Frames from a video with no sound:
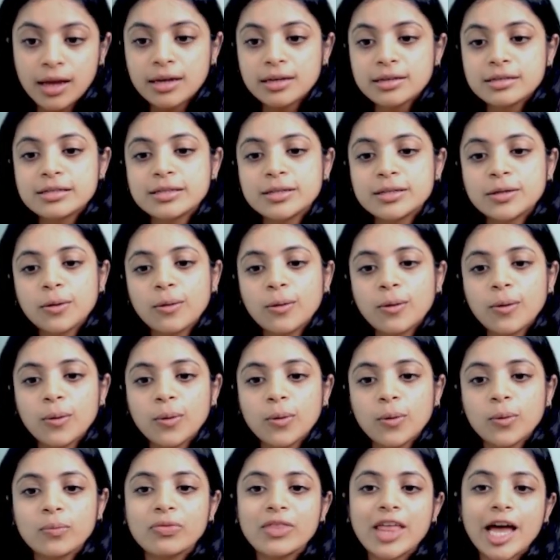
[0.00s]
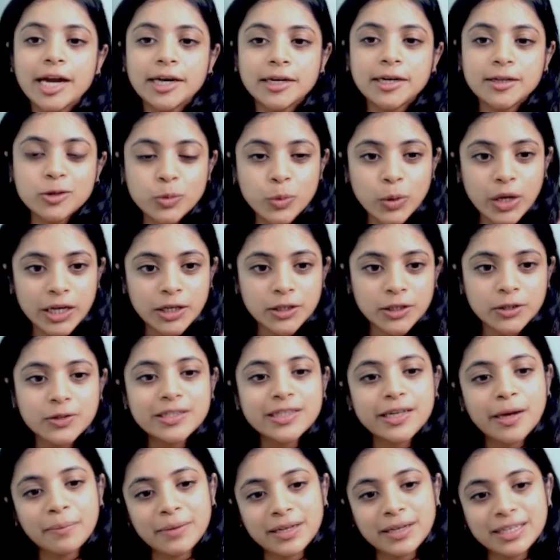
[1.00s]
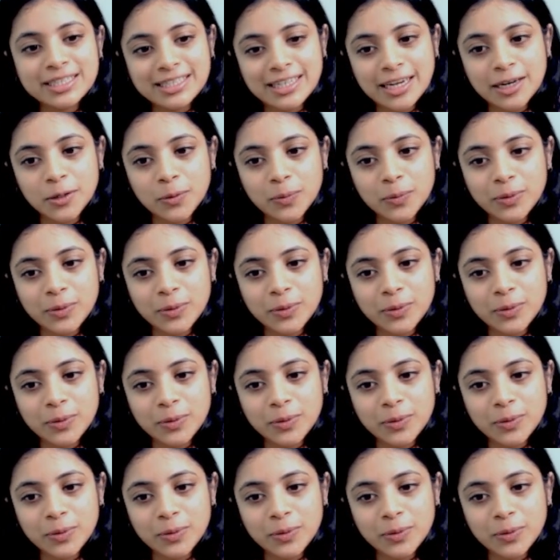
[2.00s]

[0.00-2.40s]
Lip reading: So that is when, to some extent,